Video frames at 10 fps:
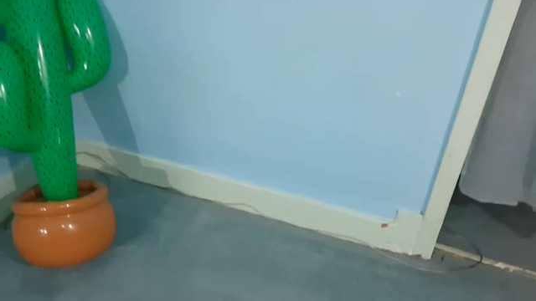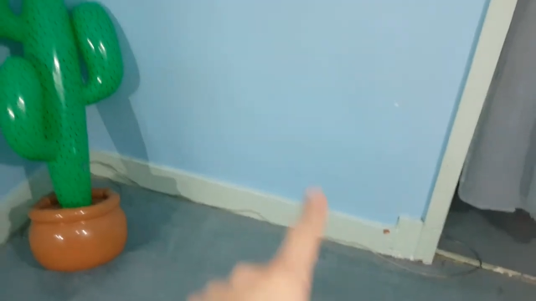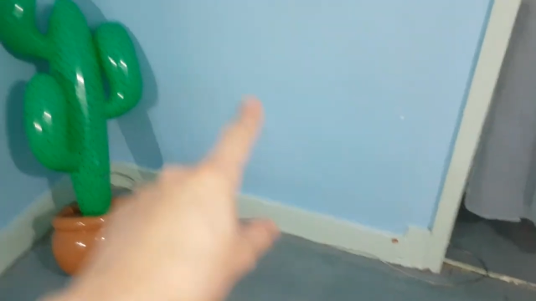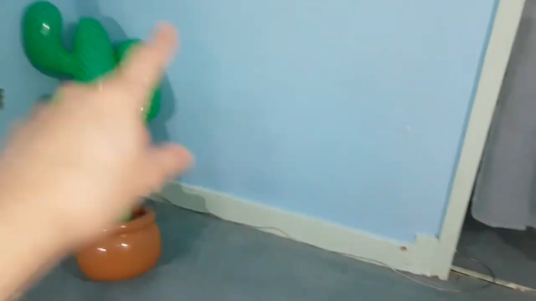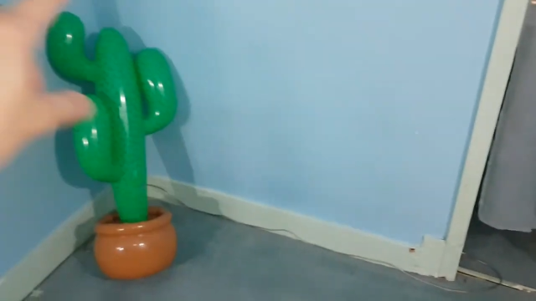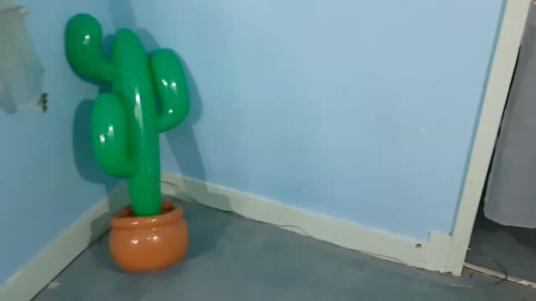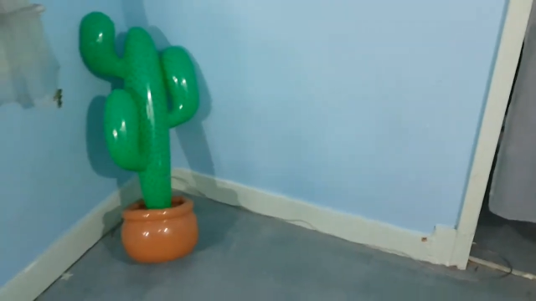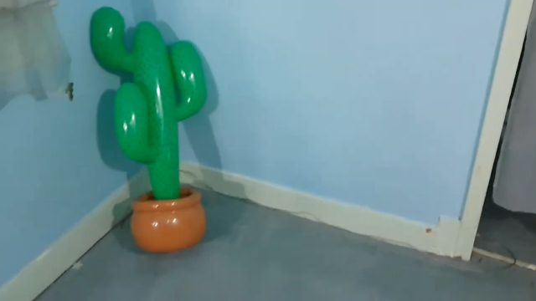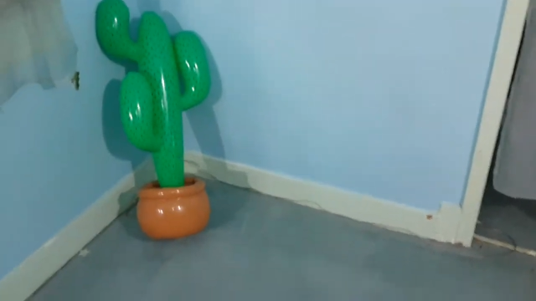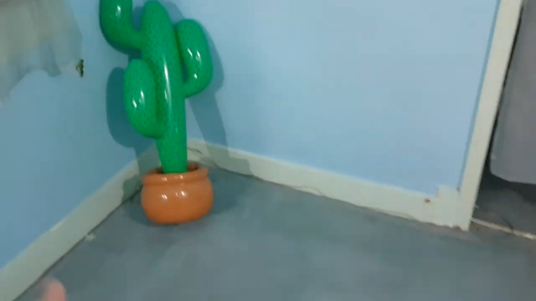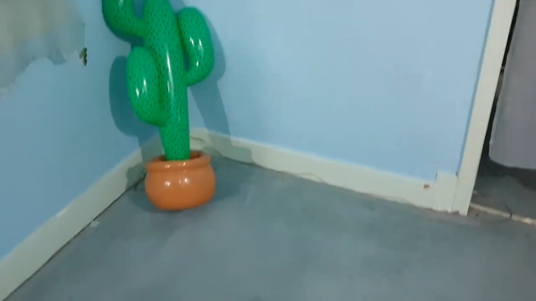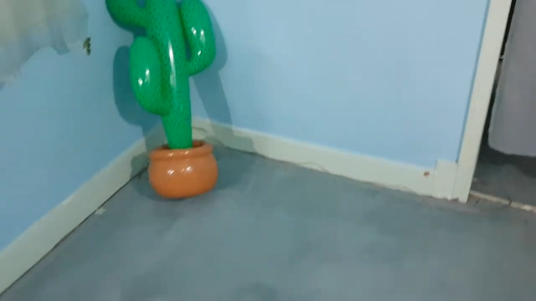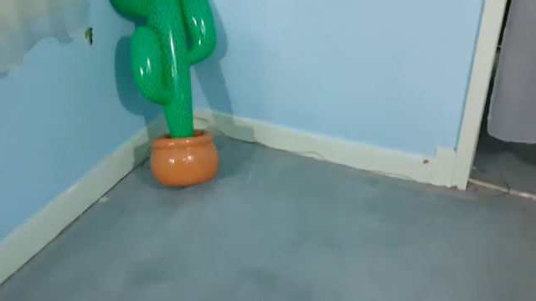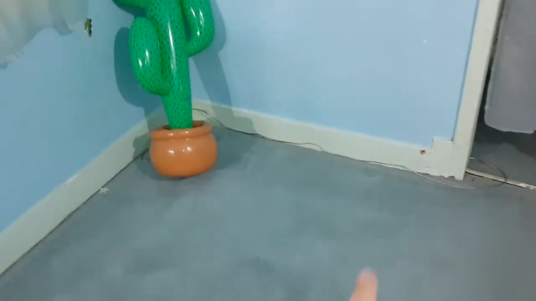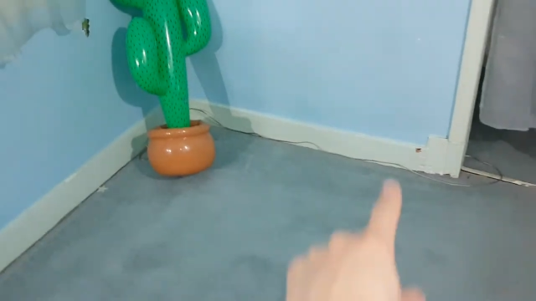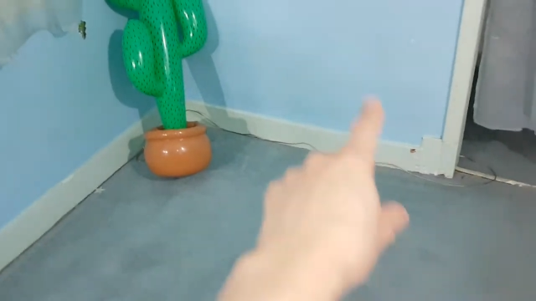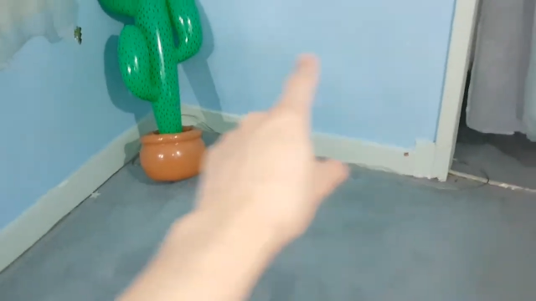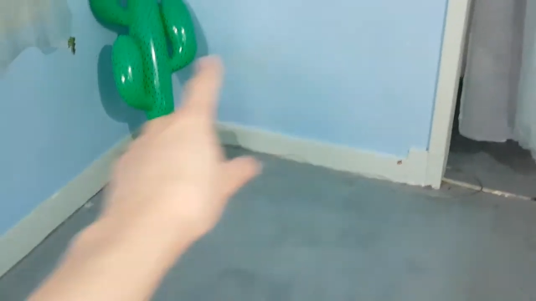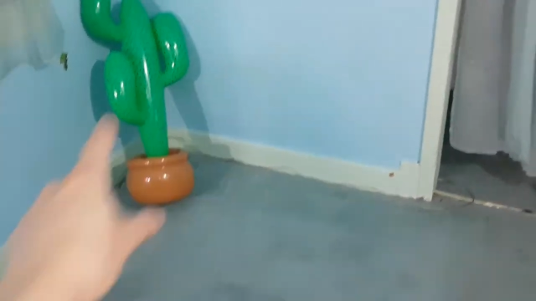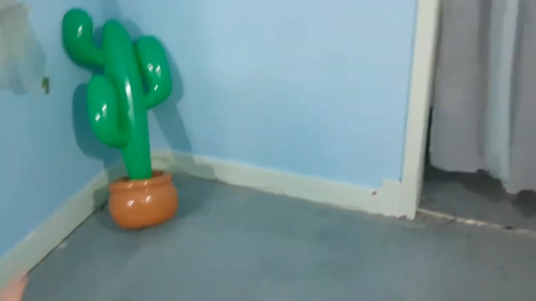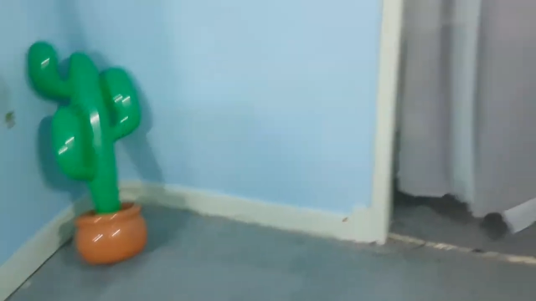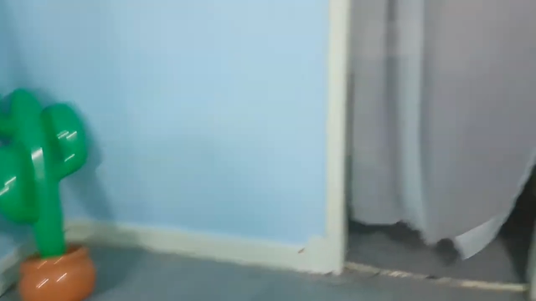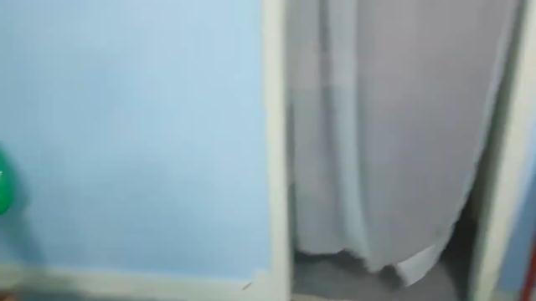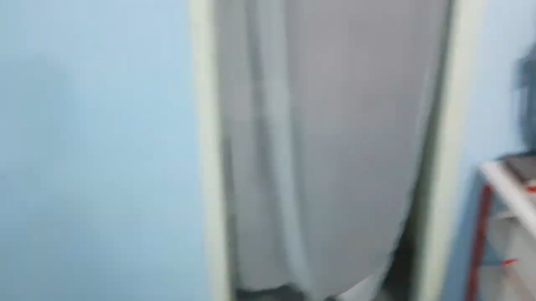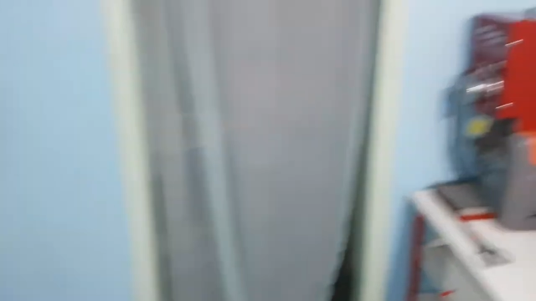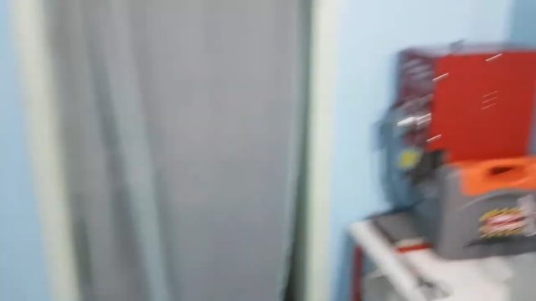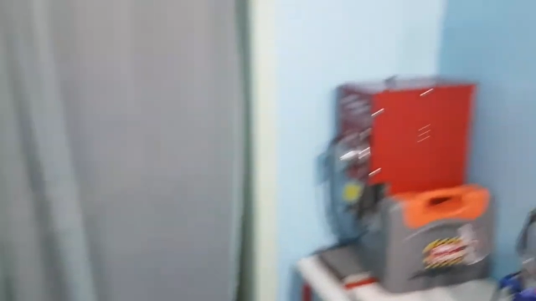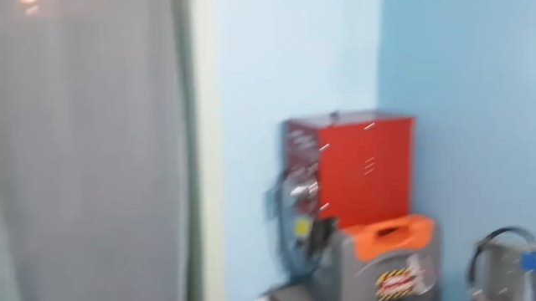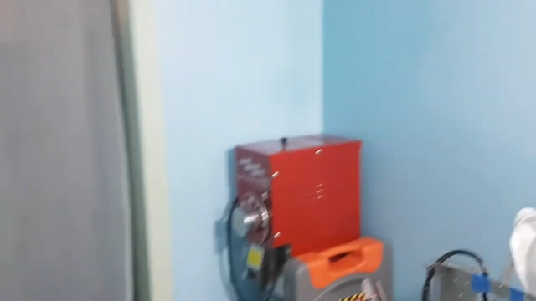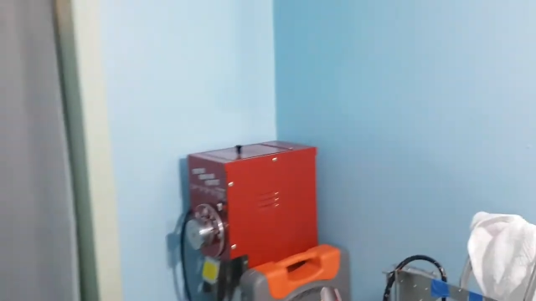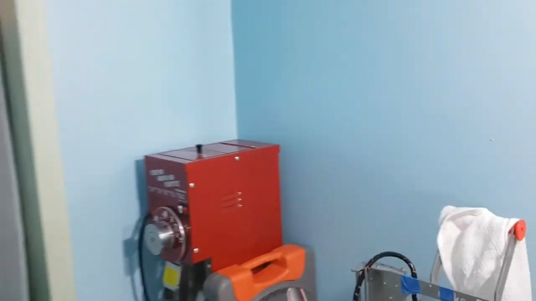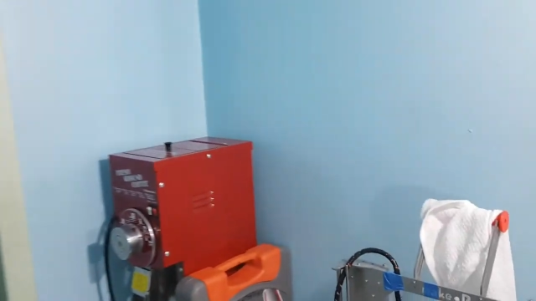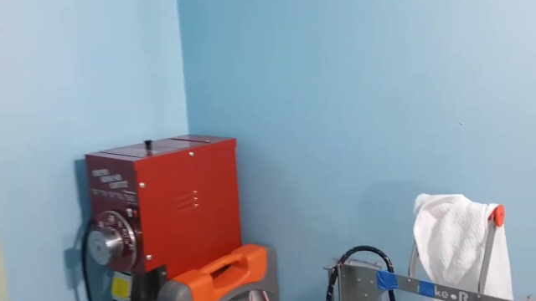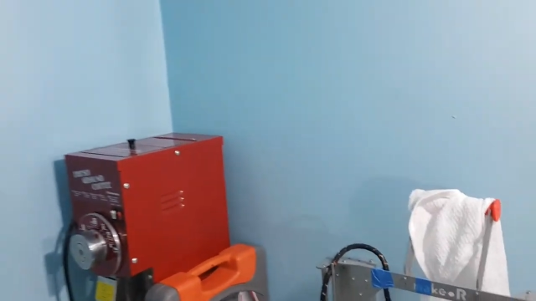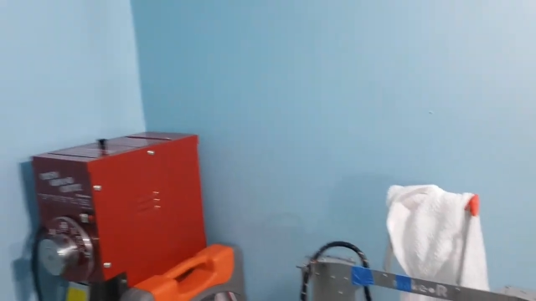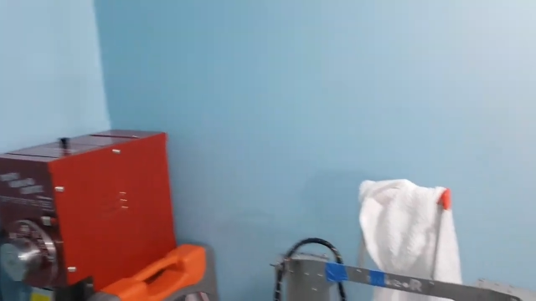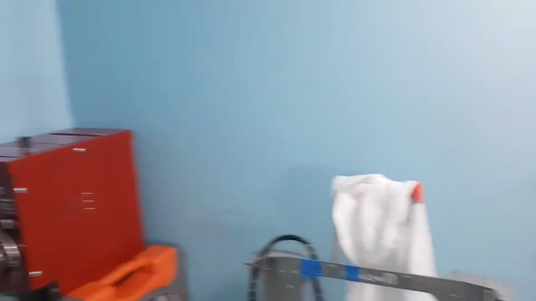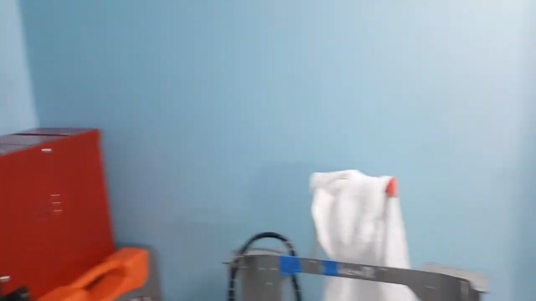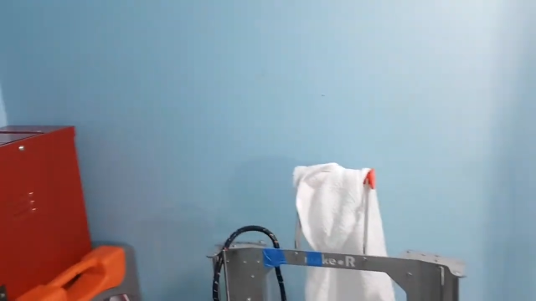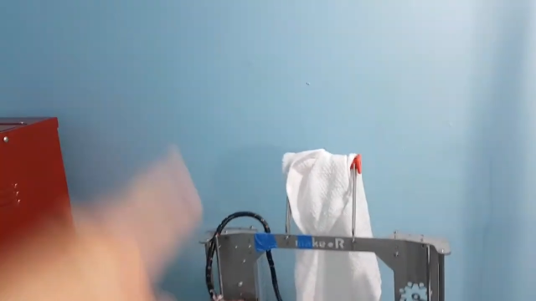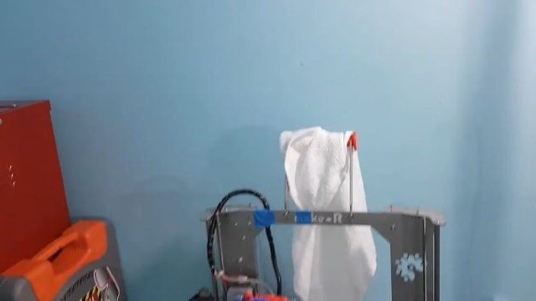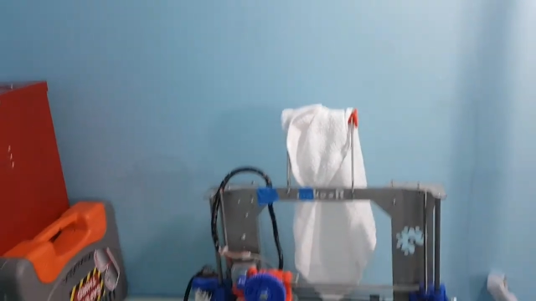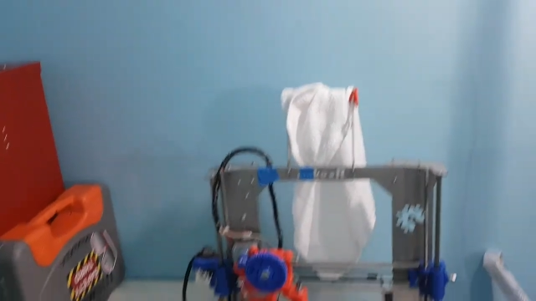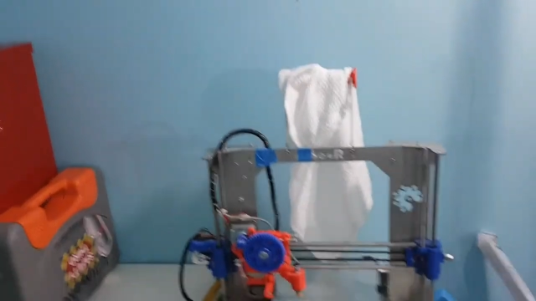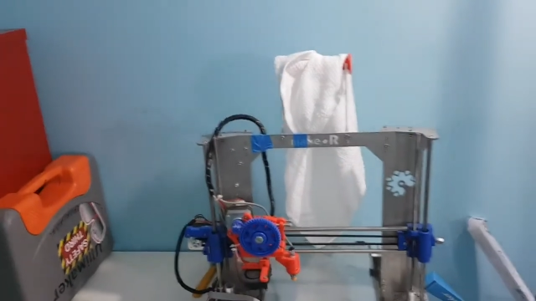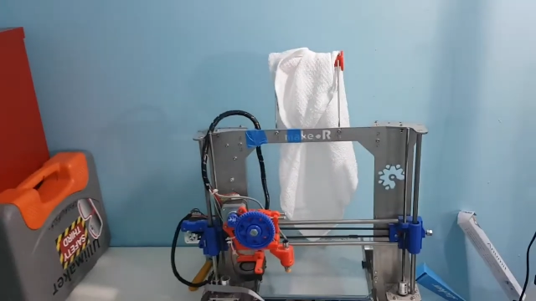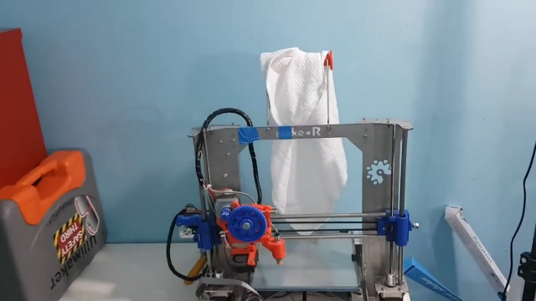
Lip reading: Nobody's mouth can be seen.